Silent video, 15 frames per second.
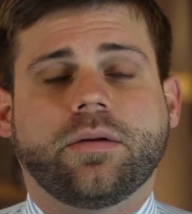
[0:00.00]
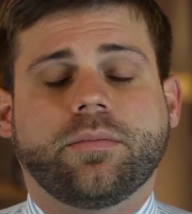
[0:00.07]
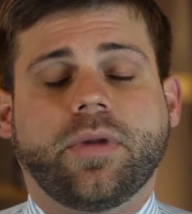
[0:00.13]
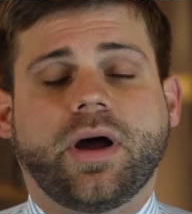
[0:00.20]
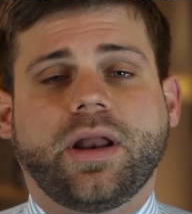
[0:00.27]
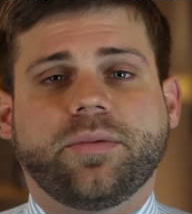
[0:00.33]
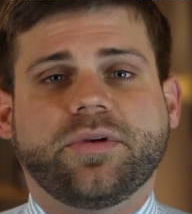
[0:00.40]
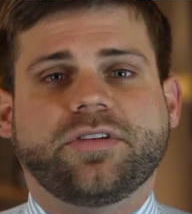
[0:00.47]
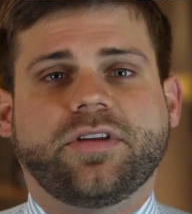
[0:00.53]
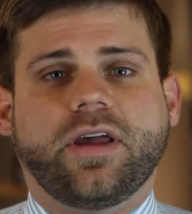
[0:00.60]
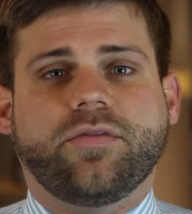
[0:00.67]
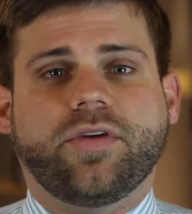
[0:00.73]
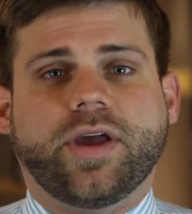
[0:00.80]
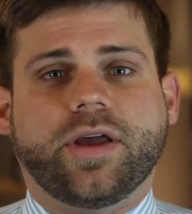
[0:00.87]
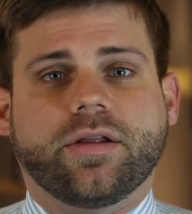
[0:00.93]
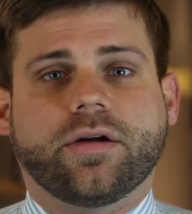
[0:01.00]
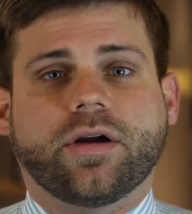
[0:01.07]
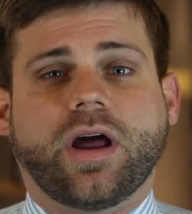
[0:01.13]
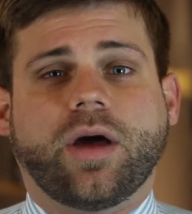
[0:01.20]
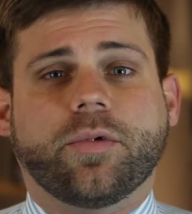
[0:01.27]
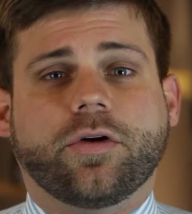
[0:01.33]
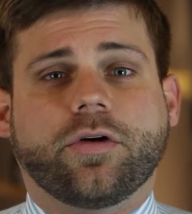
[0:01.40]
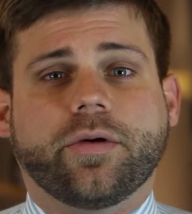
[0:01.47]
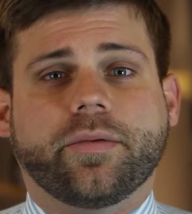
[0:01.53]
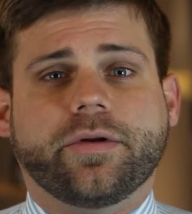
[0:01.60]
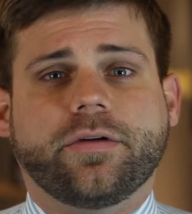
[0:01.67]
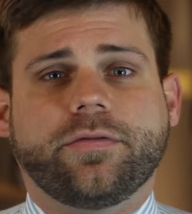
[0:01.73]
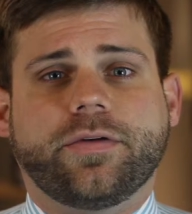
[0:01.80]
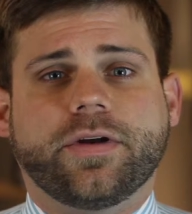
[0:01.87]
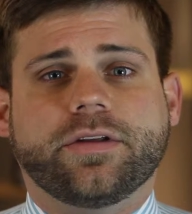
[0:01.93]
My name is David Aylor. I'm a criminal
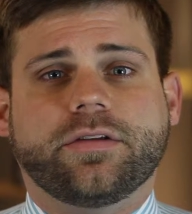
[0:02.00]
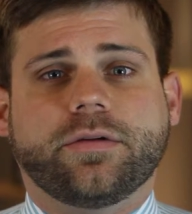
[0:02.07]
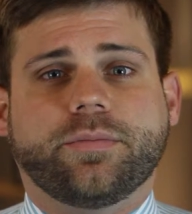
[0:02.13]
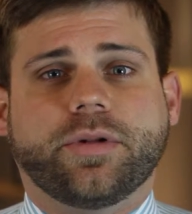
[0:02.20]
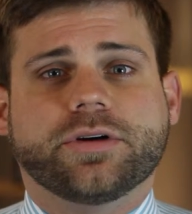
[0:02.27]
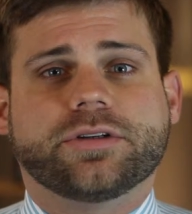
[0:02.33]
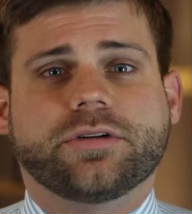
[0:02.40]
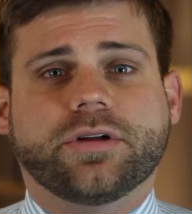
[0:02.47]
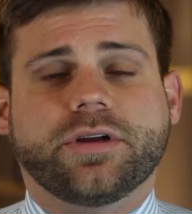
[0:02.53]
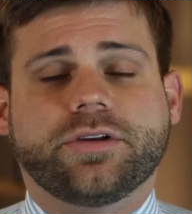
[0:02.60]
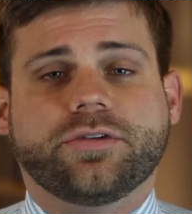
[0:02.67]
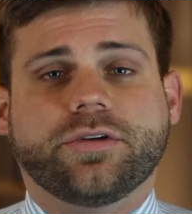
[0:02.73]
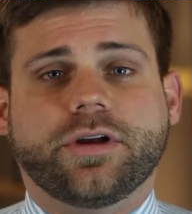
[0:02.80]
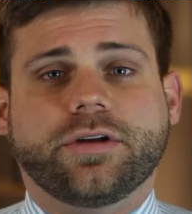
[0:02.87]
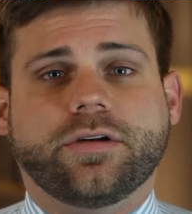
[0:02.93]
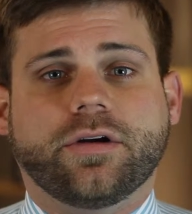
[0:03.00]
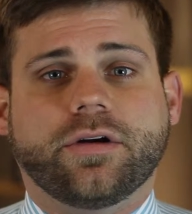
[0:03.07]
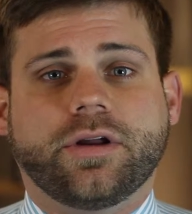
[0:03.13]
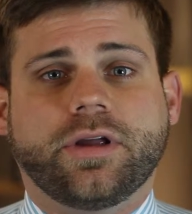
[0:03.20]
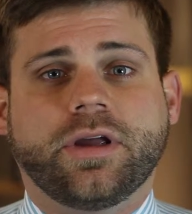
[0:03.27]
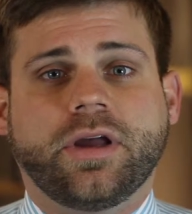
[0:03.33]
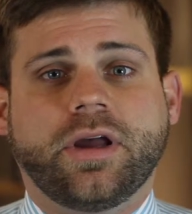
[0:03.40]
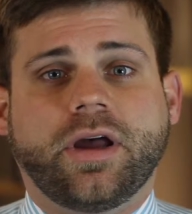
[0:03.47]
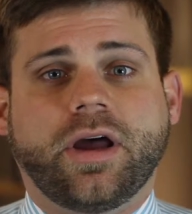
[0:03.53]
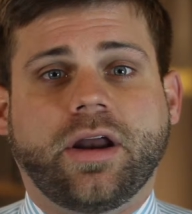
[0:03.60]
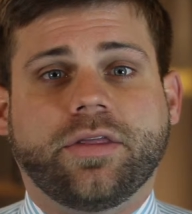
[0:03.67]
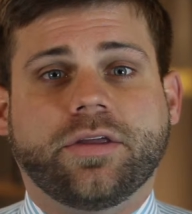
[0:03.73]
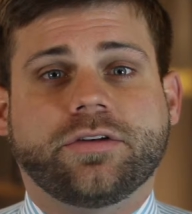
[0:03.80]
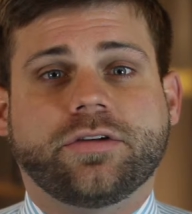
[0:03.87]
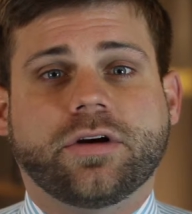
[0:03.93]
defense and personal injury attorney out
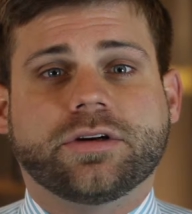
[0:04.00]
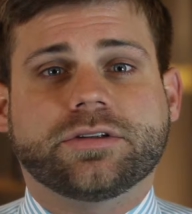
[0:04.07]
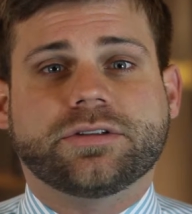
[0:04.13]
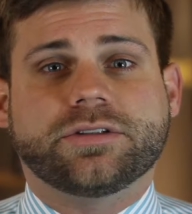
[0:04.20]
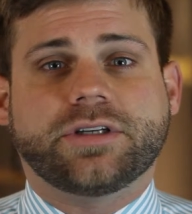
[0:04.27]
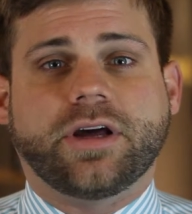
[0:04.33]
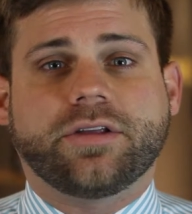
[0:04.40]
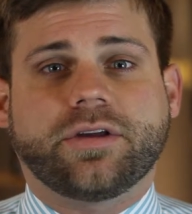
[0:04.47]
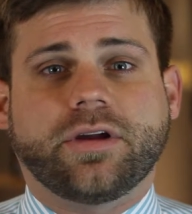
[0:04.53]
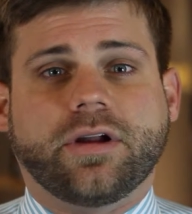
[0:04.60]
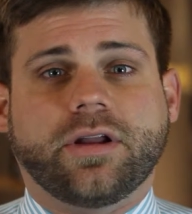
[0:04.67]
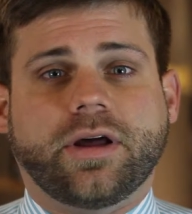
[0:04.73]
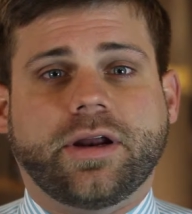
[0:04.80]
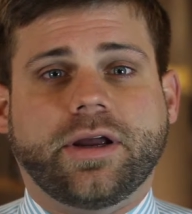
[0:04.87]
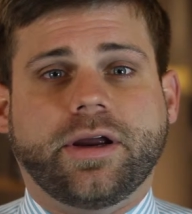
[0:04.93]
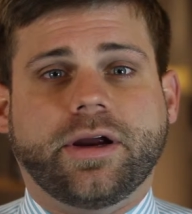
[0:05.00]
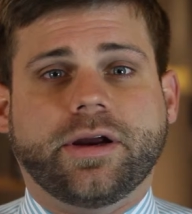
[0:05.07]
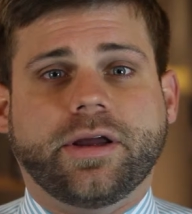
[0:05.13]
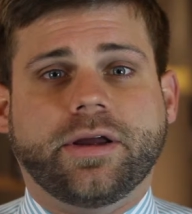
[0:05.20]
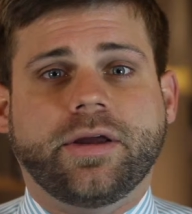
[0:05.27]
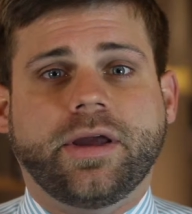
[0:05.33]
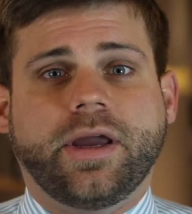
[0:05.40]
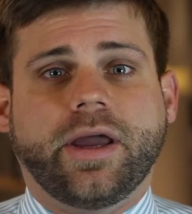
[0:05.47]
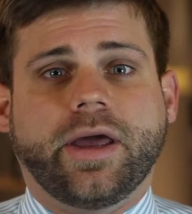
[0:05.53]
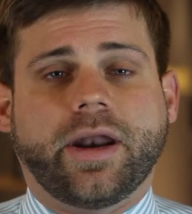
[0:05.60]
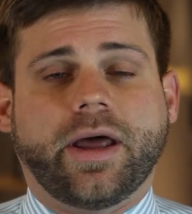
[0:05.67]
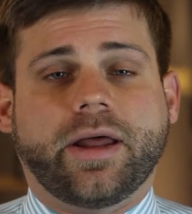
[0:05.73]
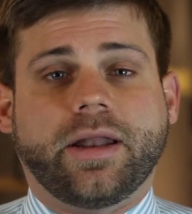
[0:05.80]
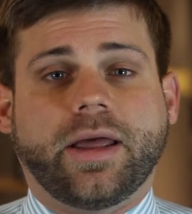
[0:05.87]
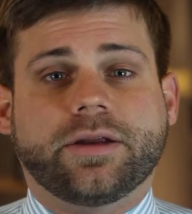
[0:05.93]
of the Charleston, South Carolina area, and
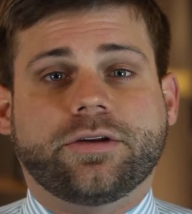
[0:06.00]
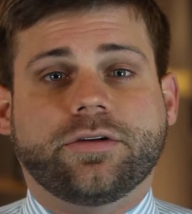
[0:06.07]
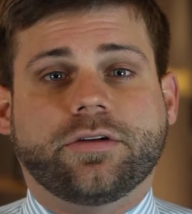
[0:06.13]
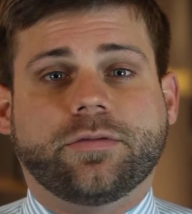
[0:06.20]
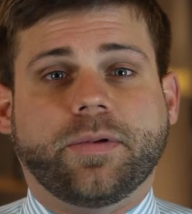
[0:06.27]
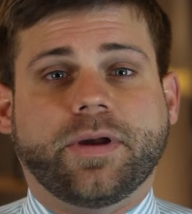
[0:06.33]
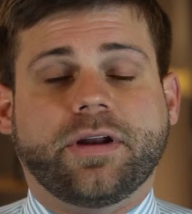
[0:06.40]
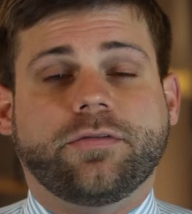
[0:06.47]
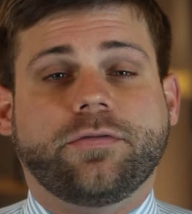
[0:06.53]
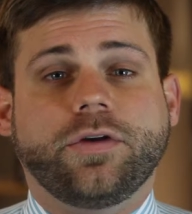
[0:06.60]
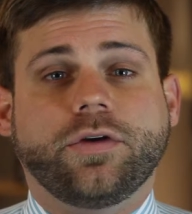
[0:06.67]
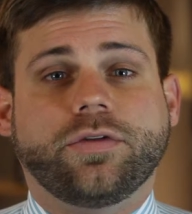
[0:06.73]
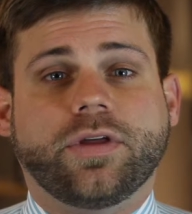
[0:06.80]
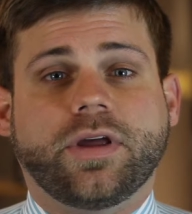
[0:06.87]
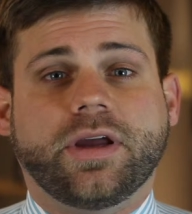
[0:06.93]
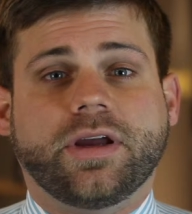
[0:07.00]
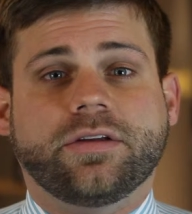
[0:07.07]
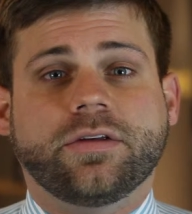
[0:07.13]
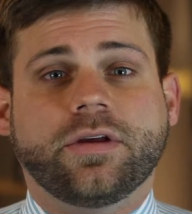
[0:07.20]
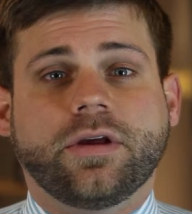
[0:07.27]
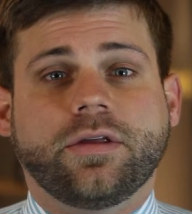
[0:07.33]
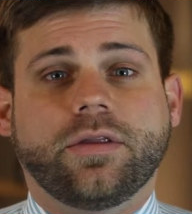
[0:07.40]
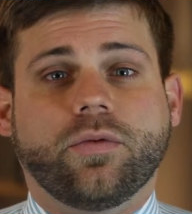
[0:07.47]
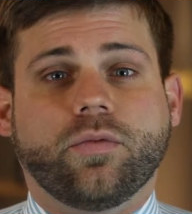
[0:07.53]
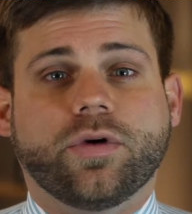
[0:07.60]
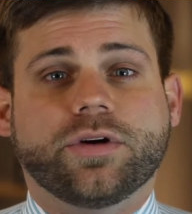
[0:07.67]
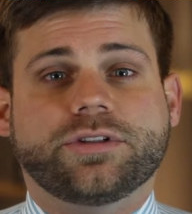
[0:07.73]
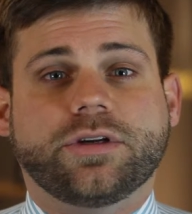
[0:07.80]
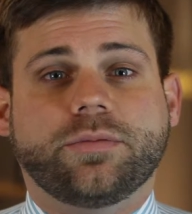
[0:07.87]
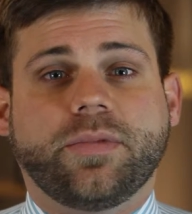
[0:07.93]
I'd like to explain a few things that
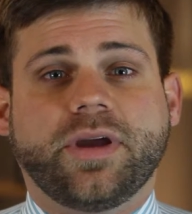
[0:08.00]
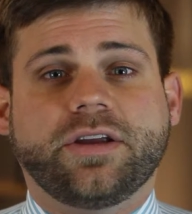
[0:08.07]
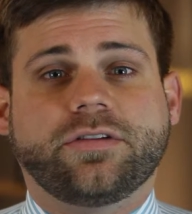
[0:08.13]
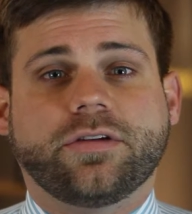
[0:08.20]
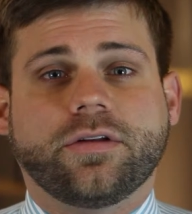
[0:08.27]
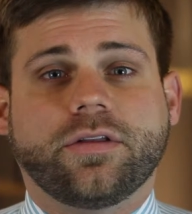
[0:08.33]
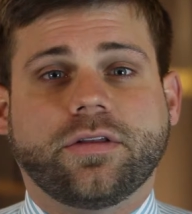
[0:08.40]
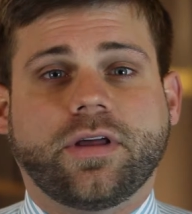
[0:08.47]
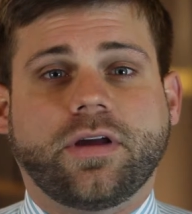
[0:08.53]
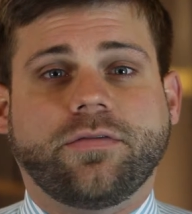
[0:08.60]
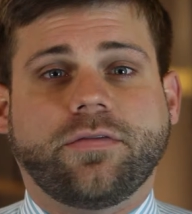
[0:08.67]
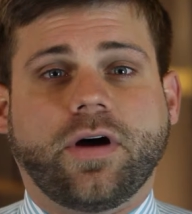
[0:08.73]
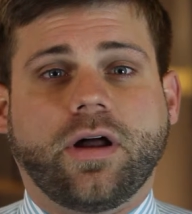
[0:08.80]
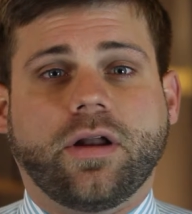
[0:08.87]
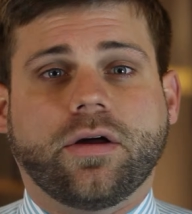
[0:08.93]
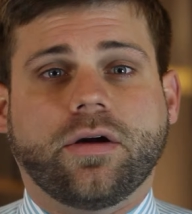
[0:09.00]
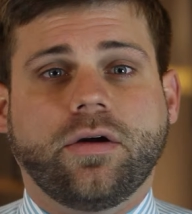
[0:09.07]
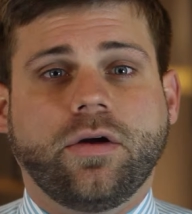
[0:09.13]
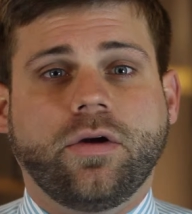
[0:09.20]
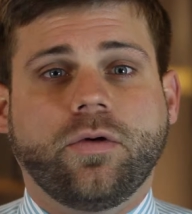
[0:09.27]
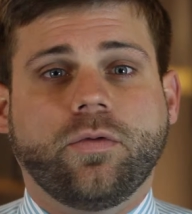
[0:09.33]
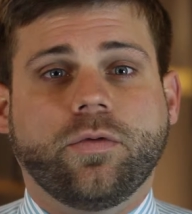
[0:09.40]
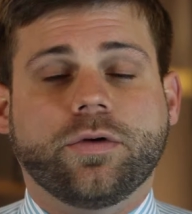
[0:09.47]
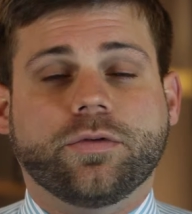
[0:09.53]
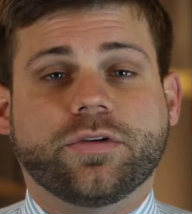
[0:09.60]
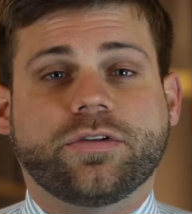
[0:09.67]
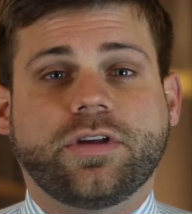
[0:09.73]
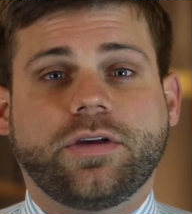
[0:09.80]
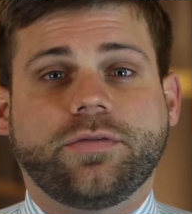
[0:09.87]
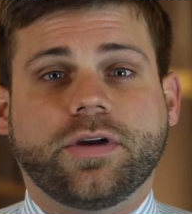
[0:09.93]
one should make sure that they follow when
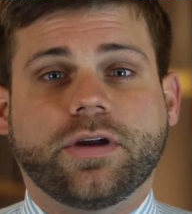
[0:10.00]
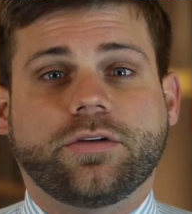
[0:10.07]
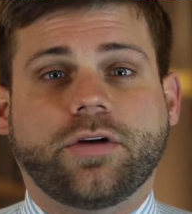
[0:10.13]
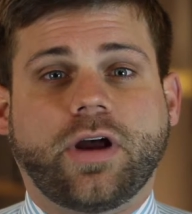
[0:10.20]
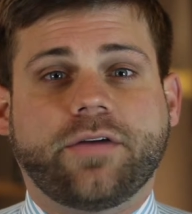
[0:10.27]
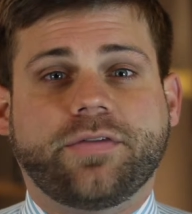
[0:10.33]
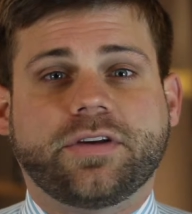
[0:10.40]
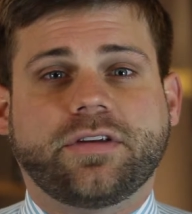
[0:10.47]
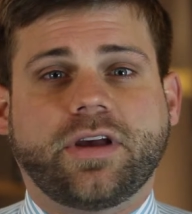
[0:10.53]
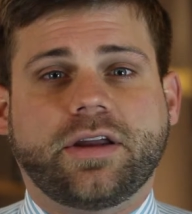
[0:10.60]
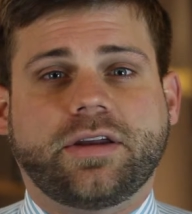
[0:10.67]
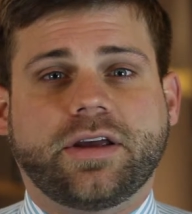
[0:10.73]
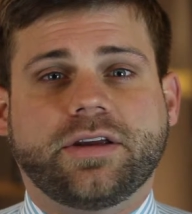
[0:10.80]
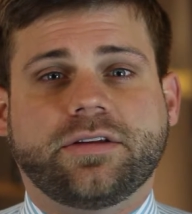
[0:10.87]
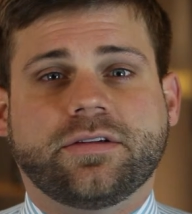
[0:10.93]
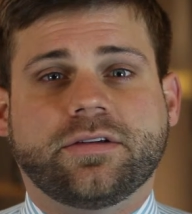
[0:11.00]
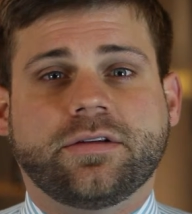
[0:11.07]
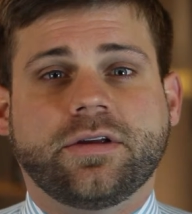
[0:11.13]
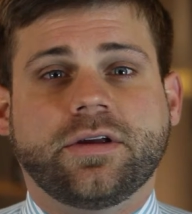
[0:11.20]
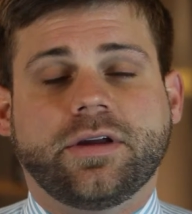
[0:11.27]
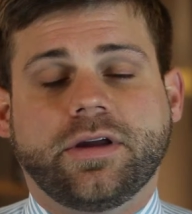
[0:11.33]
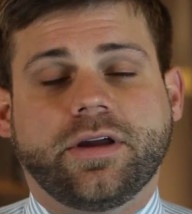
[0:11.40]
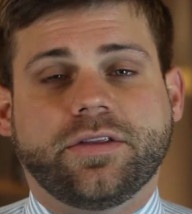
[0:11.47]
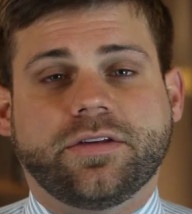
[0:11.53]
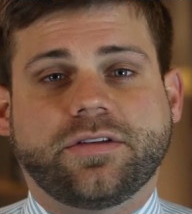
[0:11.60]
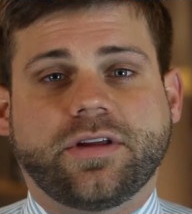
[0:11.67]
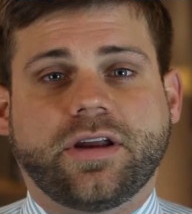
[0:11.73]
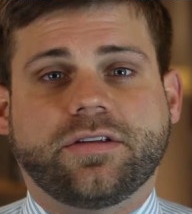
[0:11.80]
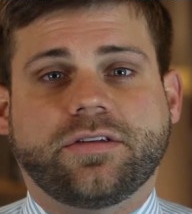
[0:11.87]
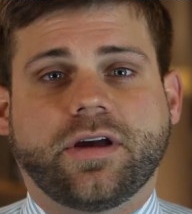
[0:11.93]
receiving a traffic citation in the
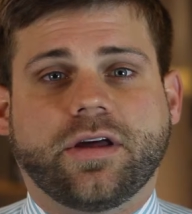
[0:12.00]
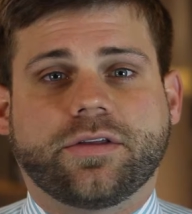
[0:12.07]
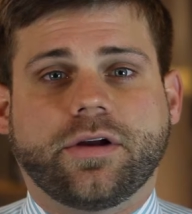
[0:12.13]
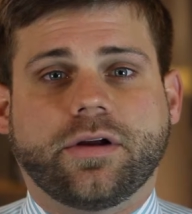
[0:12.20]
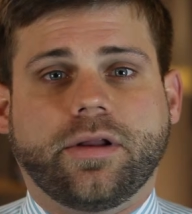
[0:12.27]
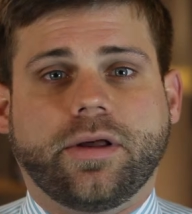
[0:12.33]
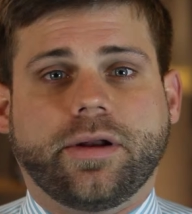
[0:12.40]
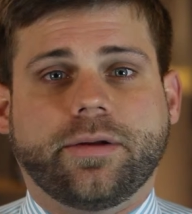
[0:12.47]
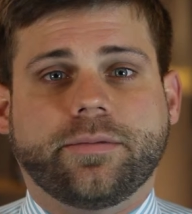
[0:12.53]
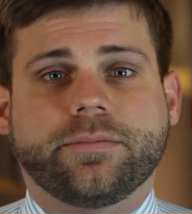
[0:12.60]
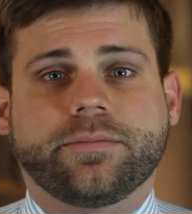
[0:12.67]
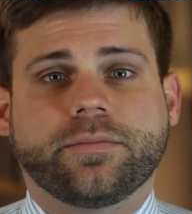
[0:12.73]
state of South Carolina.